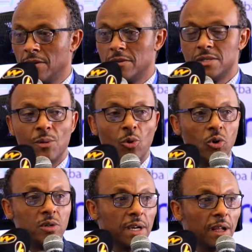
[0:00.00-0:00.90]
The more
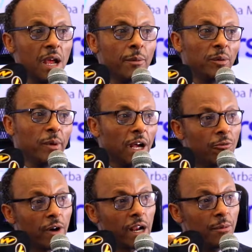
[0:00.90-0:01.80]
the climate becomes
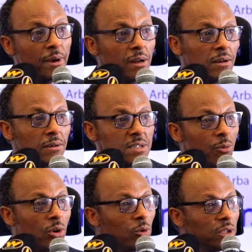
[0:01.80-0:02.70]
variable, the
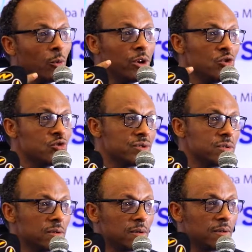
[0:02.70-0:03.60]
more water we use.
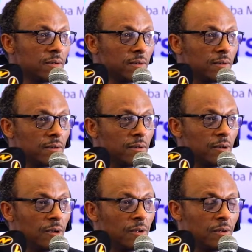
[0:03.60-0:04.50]

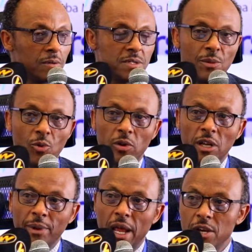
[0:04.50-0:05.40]
The more
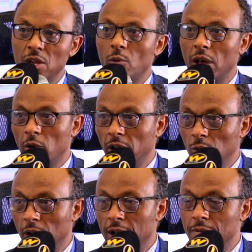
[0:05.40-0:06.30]
urbanization we are going to
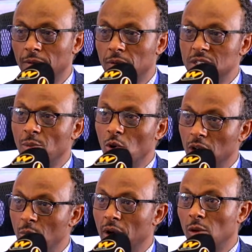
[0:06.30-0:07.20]
have, the more
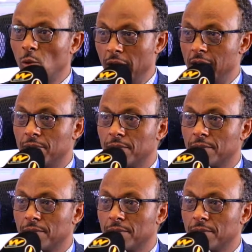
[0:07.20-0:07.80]
demand we have.